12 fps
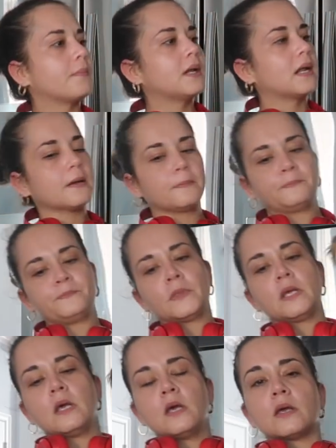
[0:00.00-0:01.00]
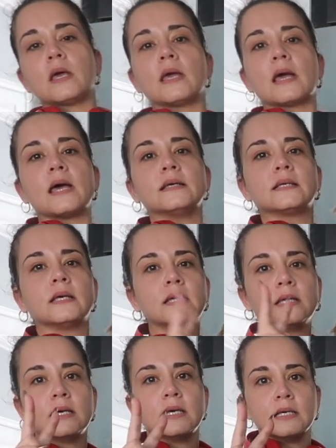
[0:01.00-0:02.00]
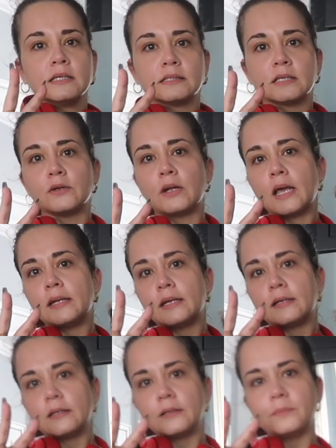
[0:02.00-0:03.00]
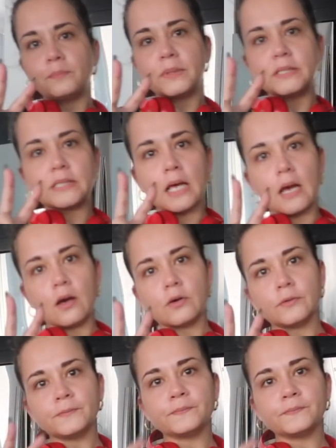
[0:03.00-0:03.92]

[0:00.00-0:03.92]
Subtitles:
a caminar. Okay, guys. See you later. Peace out.